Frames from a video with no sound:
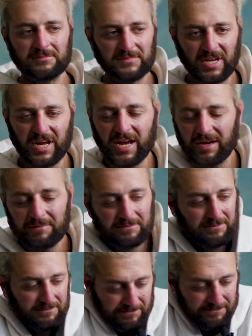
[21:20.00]
yeah
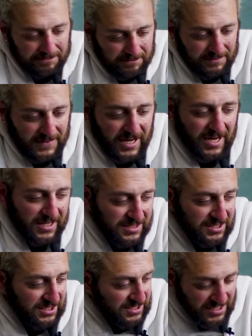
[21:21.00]
yeah,
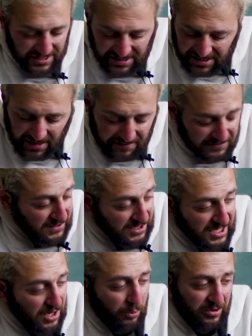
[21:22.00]
it's just it's tough to
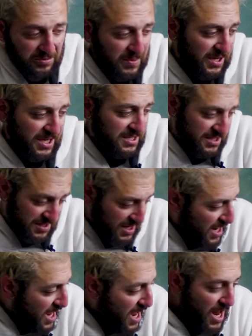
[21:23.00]
deal with because
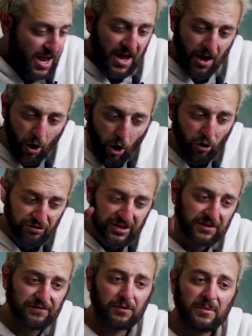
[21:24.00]
all the
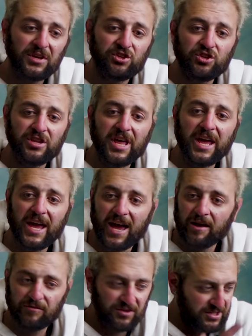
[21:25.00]
information they
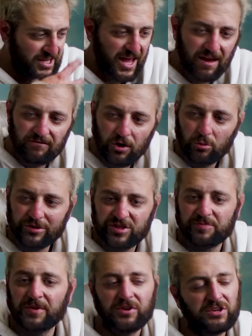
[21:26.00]
have is they have no
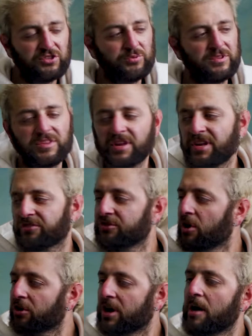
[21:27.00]
experience with it. It's
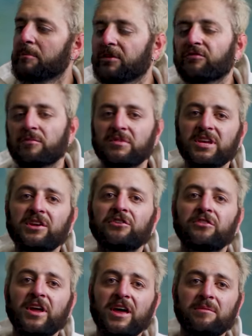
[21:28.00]
all coming from the
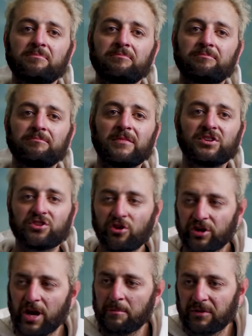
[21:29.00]
internet. It's all
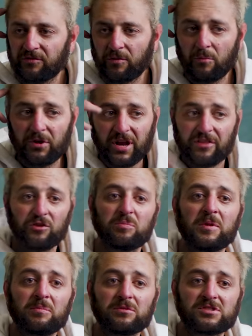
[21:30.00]
coming from what other
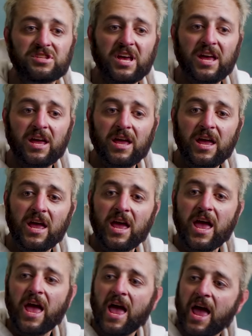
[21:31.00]
people say.
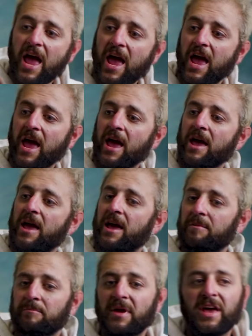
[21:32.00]

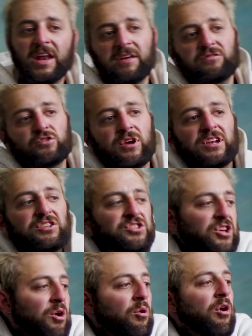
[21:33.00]
And man, I've tried
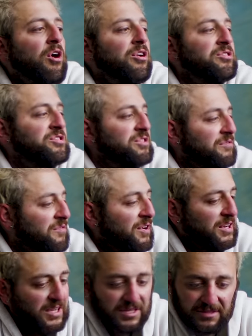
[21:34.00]
so hard to
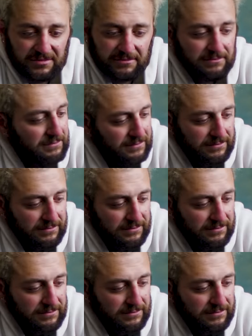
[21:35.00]
fucking